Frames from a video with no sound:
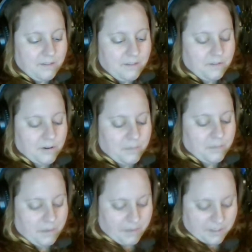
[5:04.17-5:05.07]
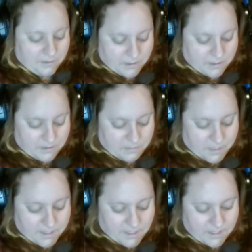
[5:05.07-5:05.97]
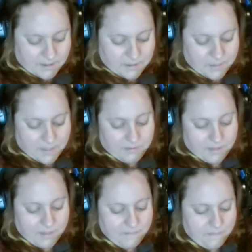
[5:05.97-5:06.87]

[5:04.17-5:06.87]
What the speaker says: for my best friend's breast cancer benefit.